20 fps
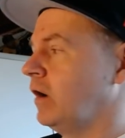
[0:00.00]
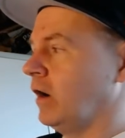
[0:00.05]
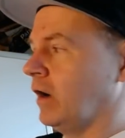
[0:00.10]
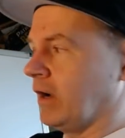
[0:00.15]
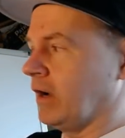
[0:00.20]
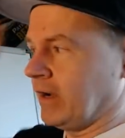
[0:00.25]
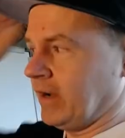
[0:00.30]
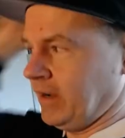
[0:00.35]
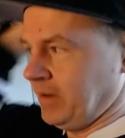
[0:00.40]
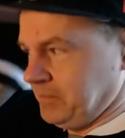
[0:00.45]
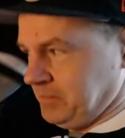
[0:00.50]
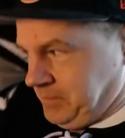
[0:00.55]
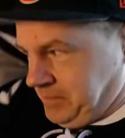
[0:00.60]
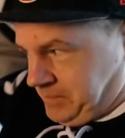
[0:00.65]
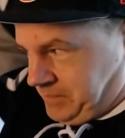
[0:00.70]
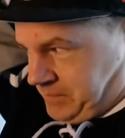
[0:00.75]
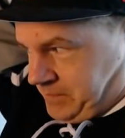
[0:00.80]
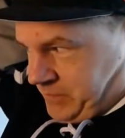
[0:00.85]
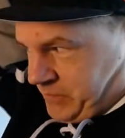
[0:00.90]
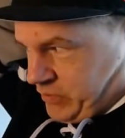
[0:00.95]
Um
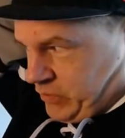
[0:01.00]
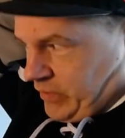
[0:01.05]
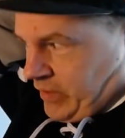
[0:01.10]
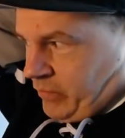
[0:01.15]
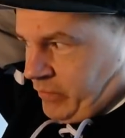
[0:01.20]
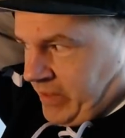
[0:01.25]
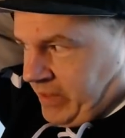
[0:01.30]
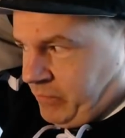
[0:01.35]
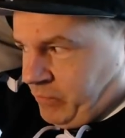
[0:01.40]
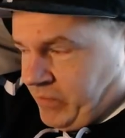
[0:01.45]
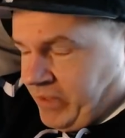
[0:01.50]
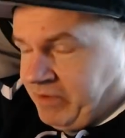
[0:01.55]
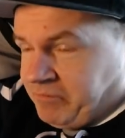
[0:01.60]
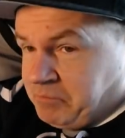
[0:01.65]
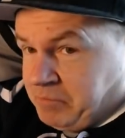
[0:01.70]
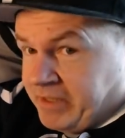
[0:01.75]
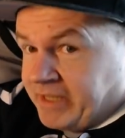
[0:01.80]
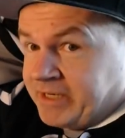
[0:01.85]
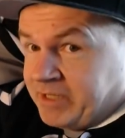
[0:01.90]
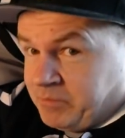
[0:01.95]
so yeah, we we have
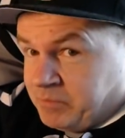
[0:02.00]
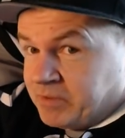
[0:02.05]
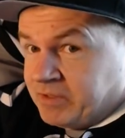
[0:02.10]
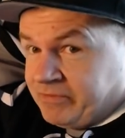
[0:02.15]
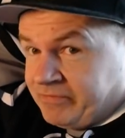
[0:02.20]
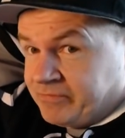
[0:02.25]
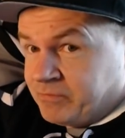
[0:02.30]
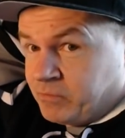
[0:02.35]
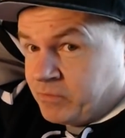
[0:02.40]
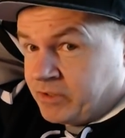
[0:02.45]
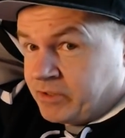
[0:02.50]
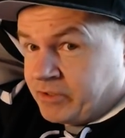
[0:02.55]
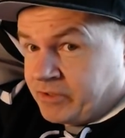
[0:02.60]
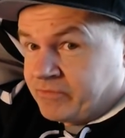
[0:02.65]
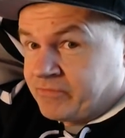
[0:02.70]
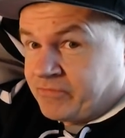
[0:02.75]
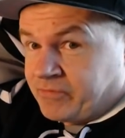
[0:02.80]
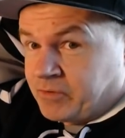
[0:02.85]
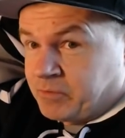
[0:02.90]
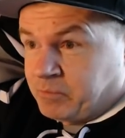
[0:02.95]
plenty of beef. We're
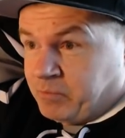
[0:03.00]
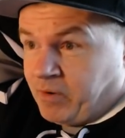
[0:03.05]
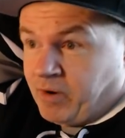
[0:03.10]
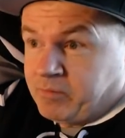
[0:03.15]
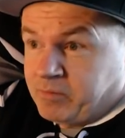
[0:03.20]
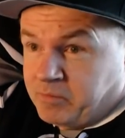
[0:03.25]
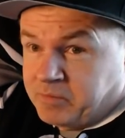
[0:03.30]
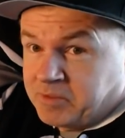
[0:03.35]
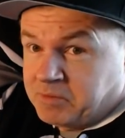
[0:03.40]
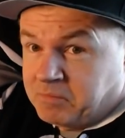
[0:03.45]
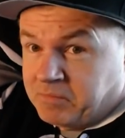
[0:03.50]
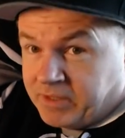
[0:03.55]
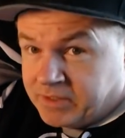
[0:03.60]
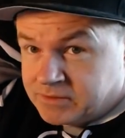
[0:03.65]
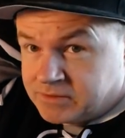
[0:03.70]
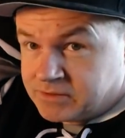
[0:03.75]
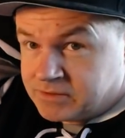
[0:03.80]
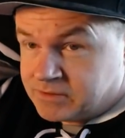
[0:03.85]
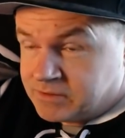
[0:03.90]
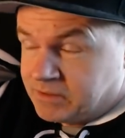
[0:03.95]
good for probably
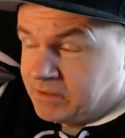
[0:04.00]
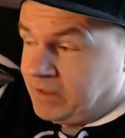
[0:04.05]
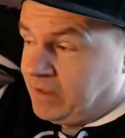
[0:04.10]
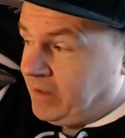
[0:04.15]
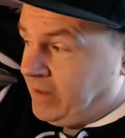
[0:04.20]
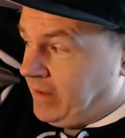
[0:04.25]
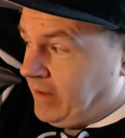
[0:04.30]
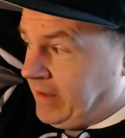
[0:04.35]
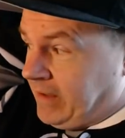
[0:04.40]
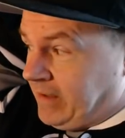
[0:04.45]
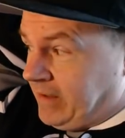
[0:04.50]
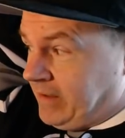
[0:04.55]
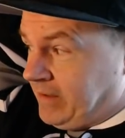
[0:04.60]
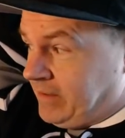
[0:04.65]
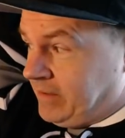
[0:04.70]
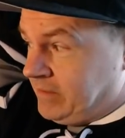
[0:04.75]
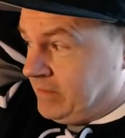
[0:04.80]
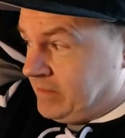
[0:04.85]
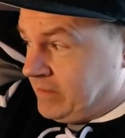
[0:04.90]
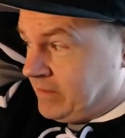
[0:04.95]
months.
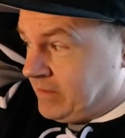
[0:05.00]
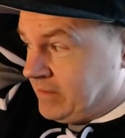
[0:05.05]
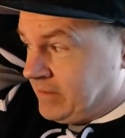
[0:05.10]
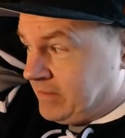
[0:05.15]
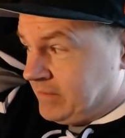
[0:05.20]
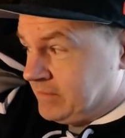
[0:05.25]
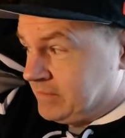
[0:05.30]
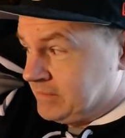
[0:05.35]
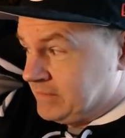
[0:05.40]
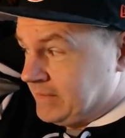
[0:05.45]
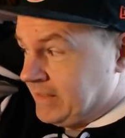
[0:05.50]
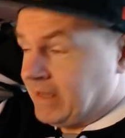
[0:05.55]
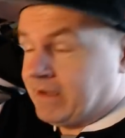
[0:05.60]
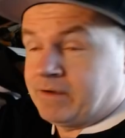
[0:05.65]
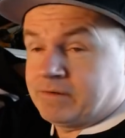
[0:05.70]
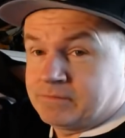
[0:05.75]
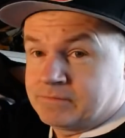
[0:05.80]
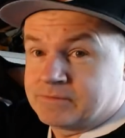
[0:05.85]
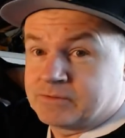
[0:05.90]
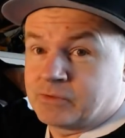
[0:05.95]
And uh
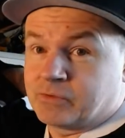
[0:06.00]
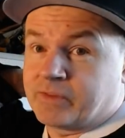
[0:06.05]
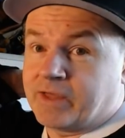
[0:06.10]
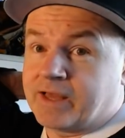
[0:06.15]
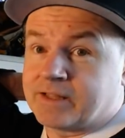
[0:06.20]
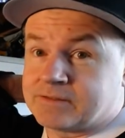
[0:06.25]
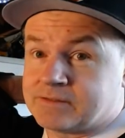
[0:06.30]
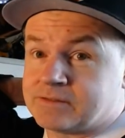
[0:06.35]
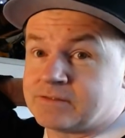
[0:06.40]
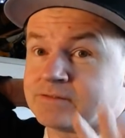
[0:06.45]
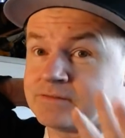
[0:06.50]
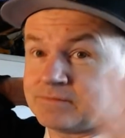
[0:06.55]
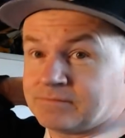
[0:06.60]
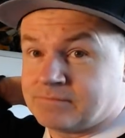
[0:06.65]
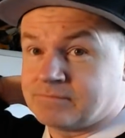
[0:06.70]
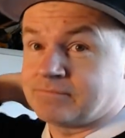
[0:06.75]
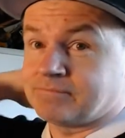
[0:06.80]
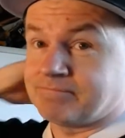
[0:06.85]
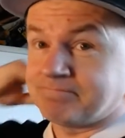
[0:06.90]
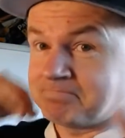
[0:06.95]
yeah, so that's
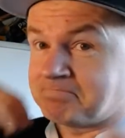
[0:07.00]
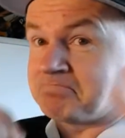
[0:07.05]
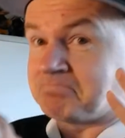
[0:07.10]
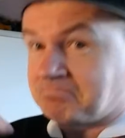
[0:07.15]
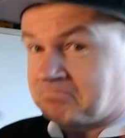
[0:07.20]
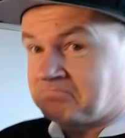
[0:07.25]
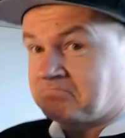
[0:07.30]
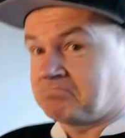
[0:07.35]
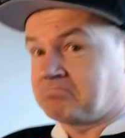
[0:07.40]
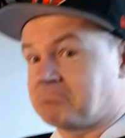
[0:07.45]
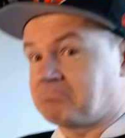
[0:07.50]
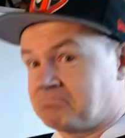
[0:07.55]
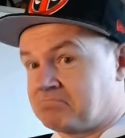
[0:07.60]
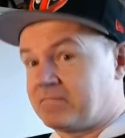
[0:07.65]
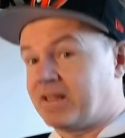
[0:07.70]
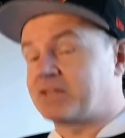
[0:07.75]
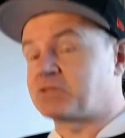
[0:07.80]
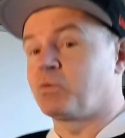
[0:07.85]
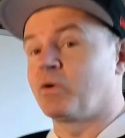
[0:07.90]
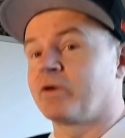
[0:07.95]

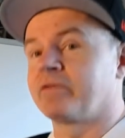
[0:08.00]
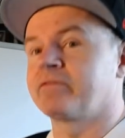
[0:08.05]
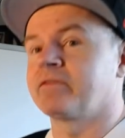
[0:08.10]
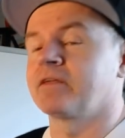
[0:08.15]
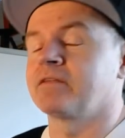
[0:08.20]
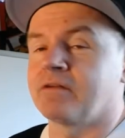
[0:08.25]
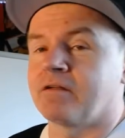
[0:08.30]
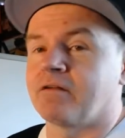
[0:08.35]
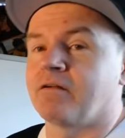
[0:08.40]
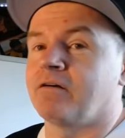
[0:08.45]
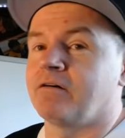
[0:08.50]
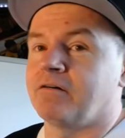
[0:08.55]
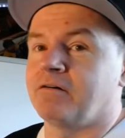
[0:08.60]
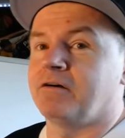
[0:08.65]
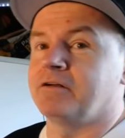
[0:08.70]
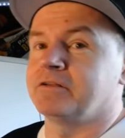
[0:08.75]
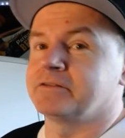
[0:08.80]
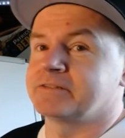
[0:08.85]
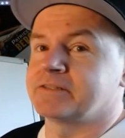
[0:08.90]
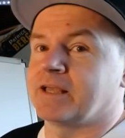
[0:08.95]
that's one thing that I'll
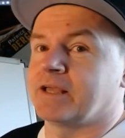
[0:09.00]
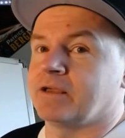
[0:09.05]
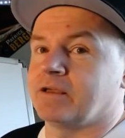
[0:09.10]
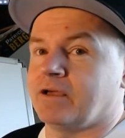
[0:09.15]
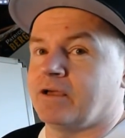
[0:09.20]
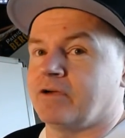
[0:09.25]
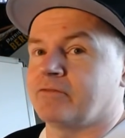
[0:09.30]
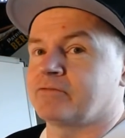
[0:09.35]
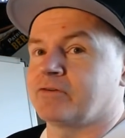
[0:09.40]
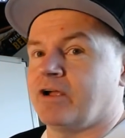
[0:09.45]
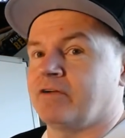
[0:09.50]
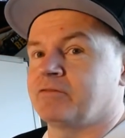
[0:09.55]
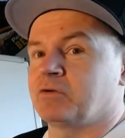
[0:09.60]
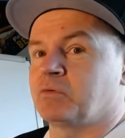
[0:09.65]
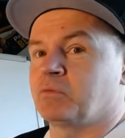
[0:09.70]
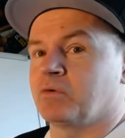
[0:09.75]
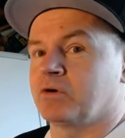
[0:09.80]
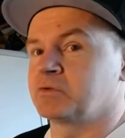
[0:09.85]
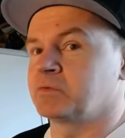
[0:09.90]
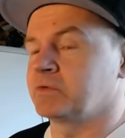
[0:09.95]
I'll say after having
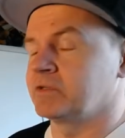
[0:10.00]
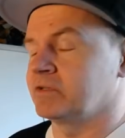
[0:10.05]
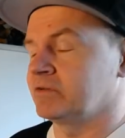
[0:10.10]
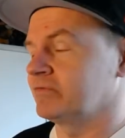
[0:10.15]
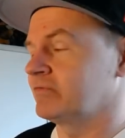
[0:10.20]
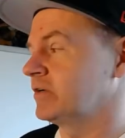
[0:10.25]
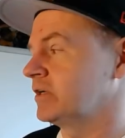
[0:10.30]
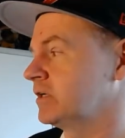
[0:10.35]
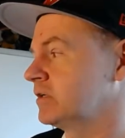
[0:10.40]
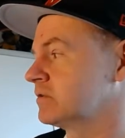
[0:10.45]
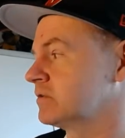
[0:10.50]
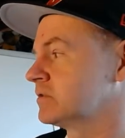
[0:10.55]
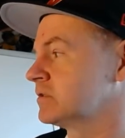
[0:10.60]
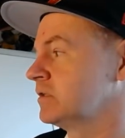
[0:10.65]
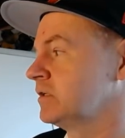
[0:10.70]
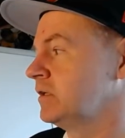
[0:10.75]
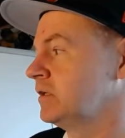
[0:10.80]
worked with it for years.